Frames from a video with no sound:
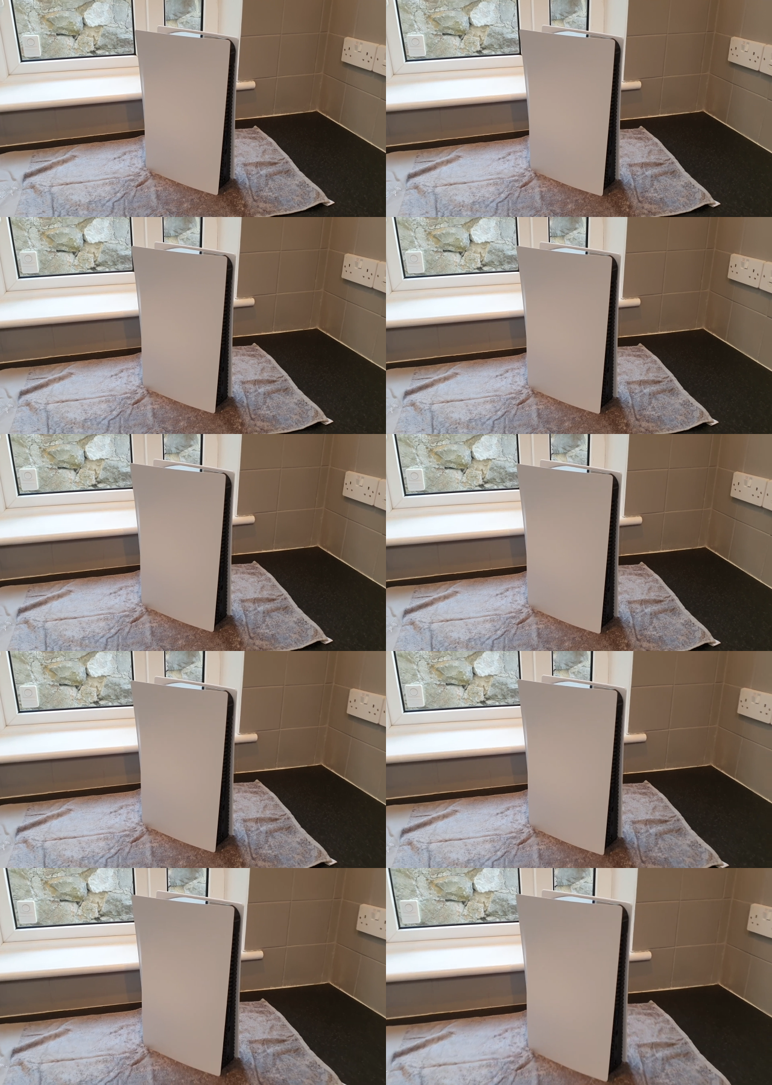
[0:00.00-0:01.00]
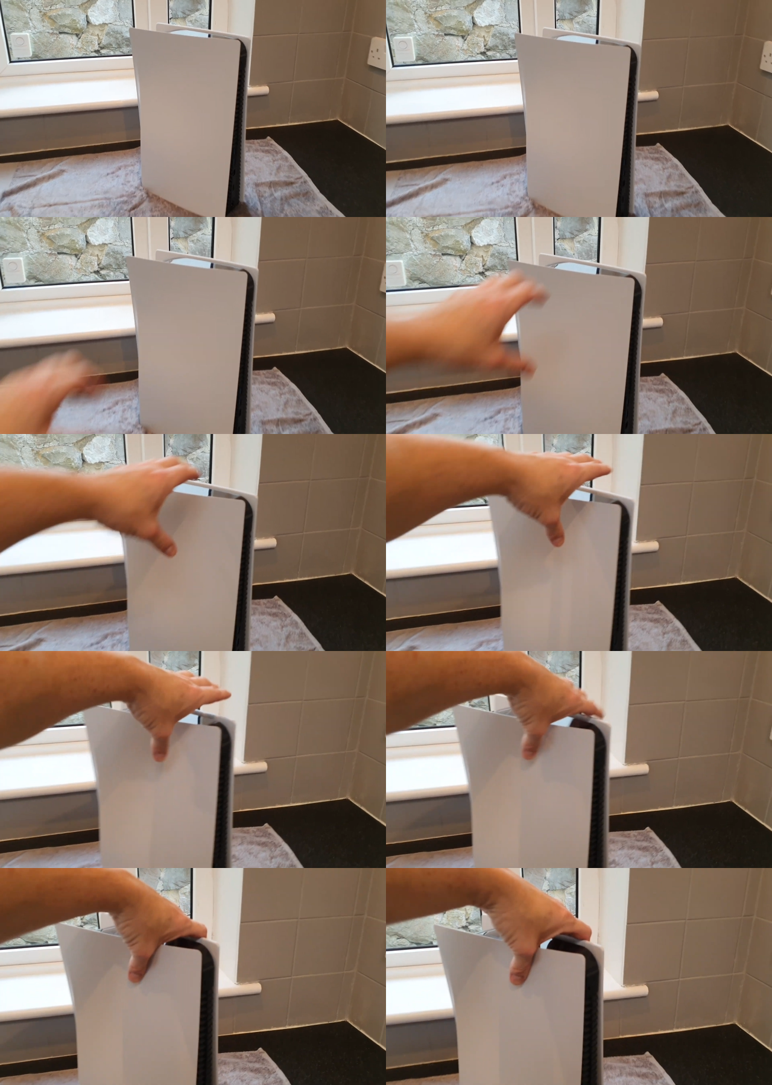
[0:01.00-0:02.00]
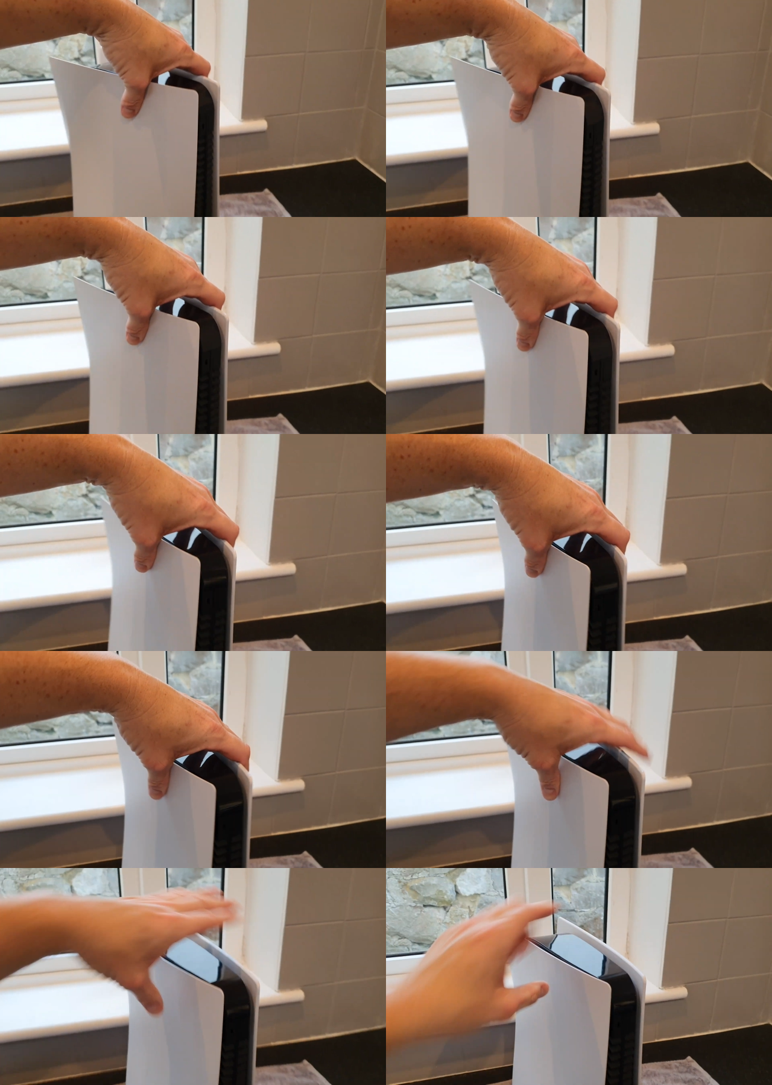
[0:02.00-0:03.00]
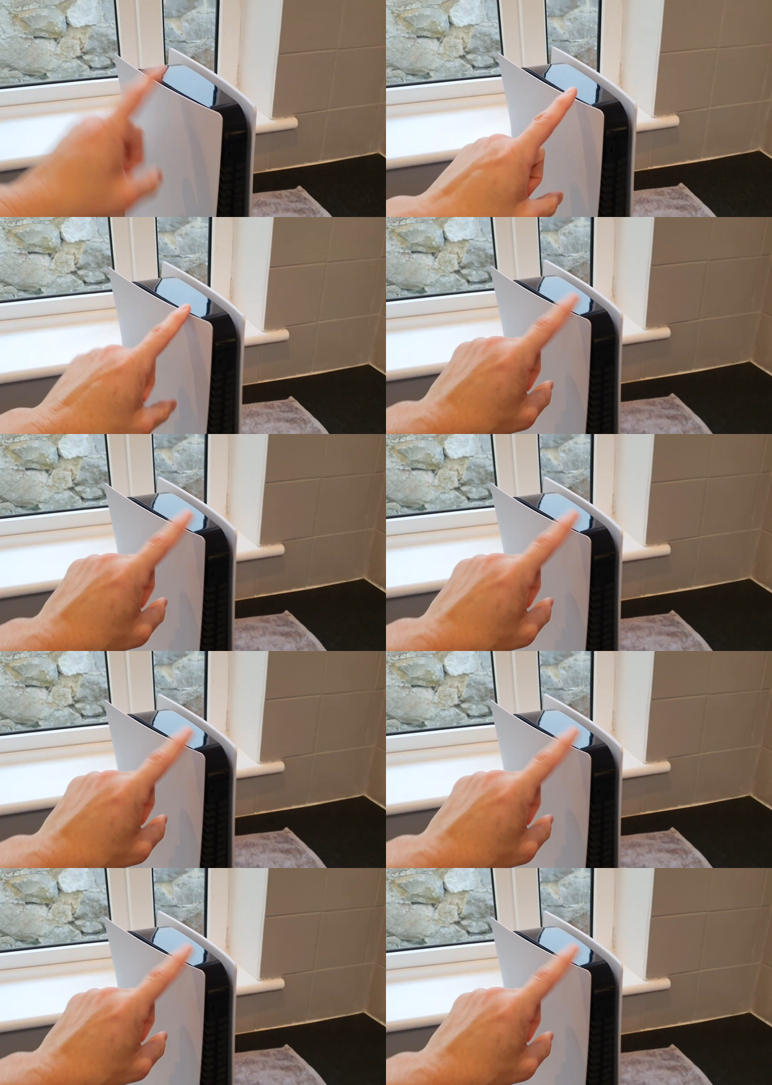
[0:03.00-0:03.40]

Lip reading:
[unreadable: no face in view]